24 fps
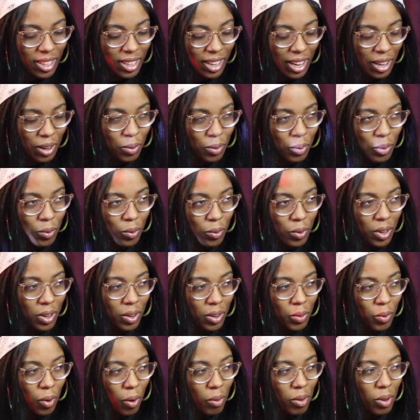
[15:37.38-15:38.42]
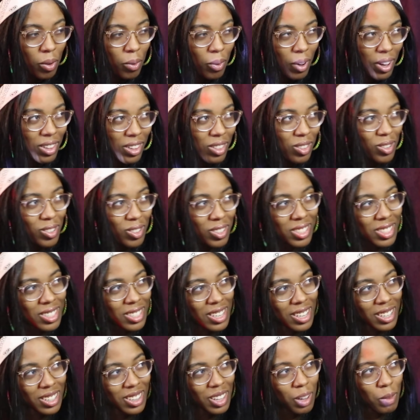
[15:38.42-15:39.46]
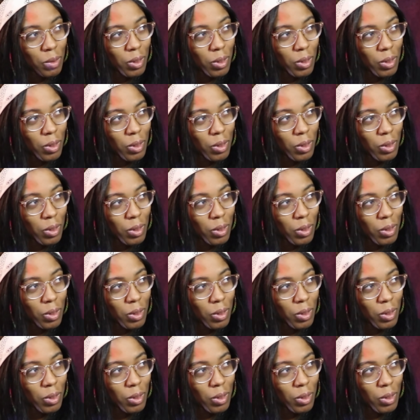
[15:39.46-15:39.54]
Like we what we went through seeing